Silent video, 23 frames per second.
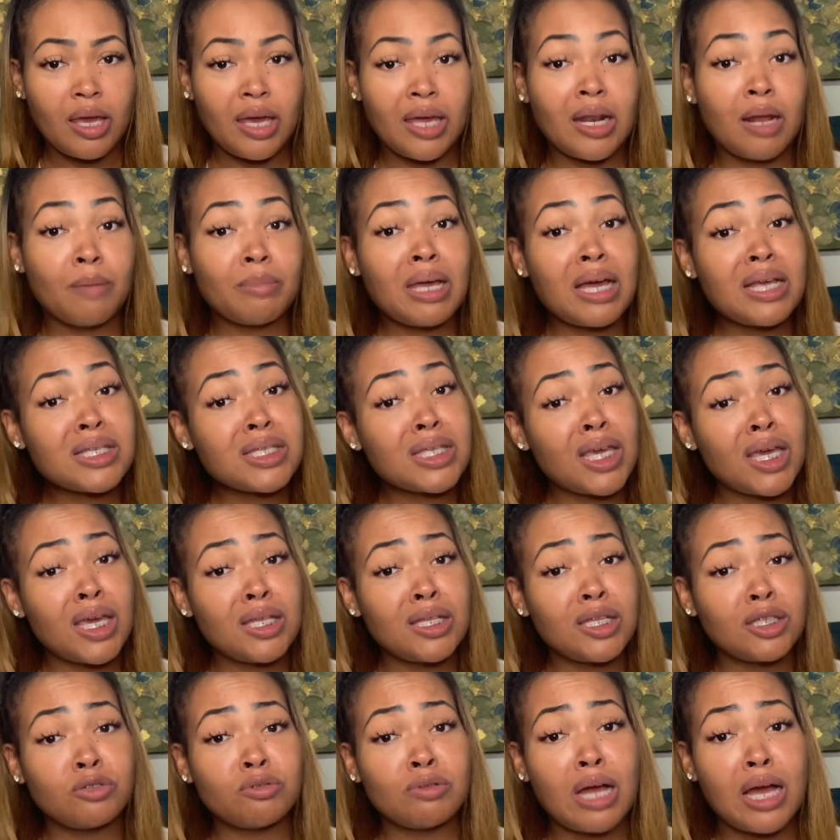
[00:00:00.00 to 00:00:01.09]
And I'm not saying
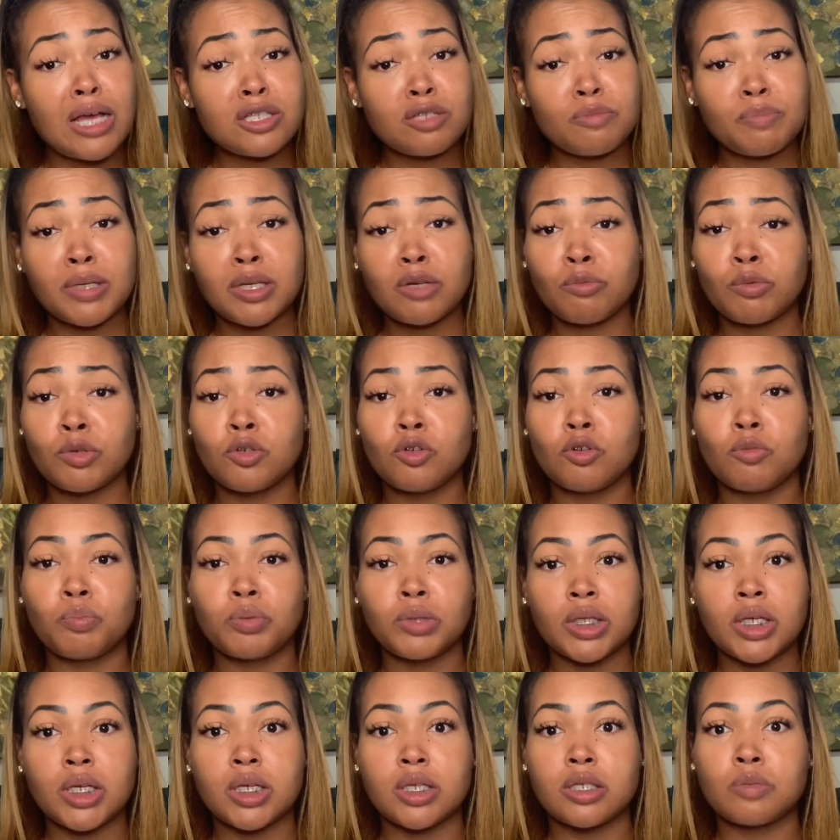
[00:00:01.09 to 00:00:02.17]
that you guys are being rude.
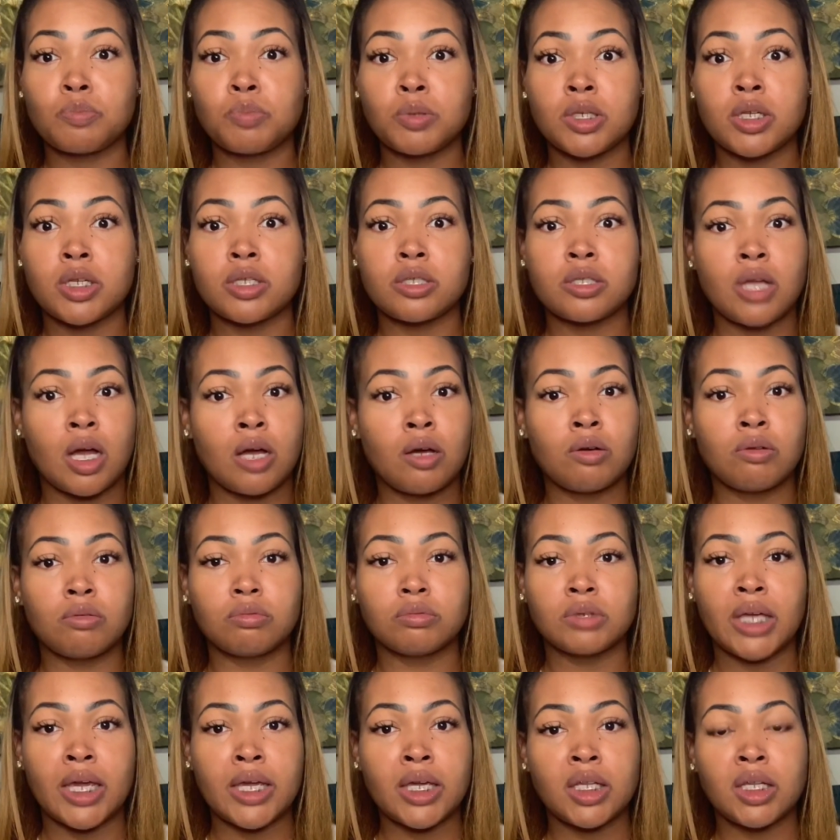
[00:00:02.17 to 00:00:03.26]
Please, please
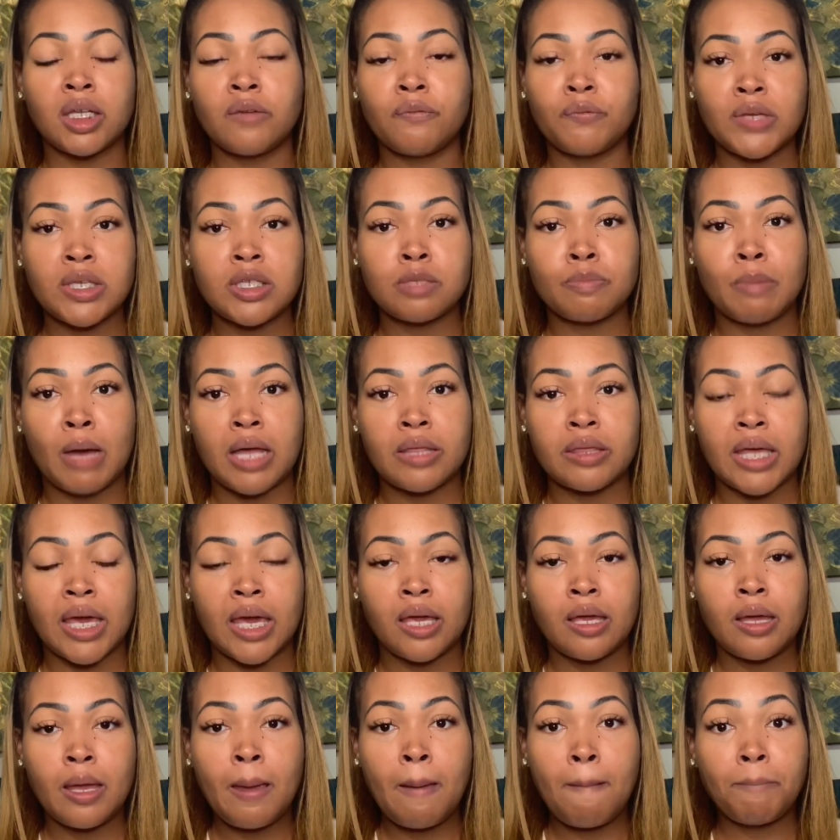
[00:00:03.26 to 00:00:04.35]
don't take any offense by that.